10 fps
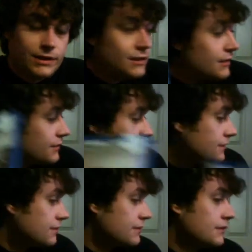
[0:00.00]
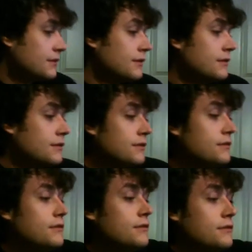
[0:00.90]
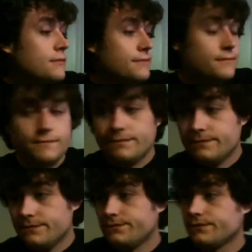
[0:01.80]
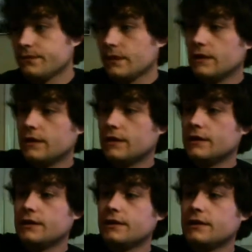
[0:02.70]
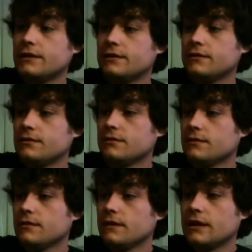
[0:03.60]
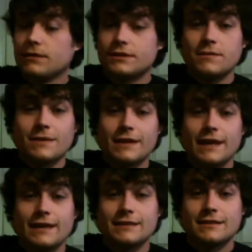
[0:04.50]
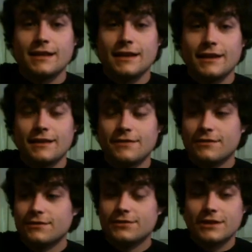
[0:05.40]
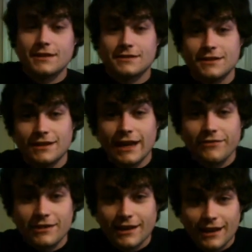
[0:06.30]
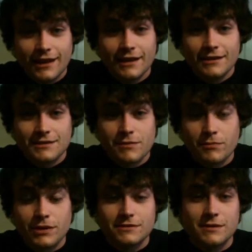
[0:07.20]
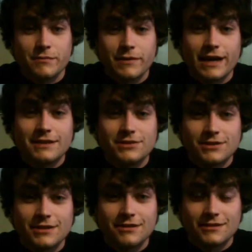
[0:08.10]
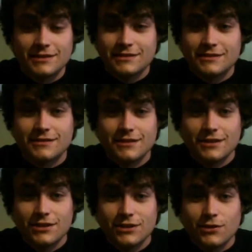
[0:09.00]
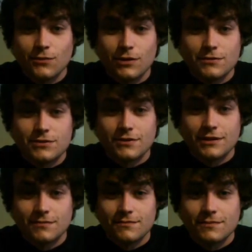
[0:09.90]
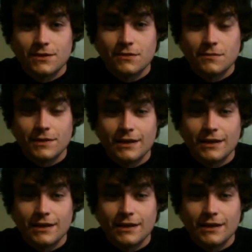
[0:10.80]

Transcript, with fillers: Uh, I went to McKay's today. Shoutouts to David K, he has been posting mad shit on his road trip going to McKay's in uh, Nashville and Chattanooga.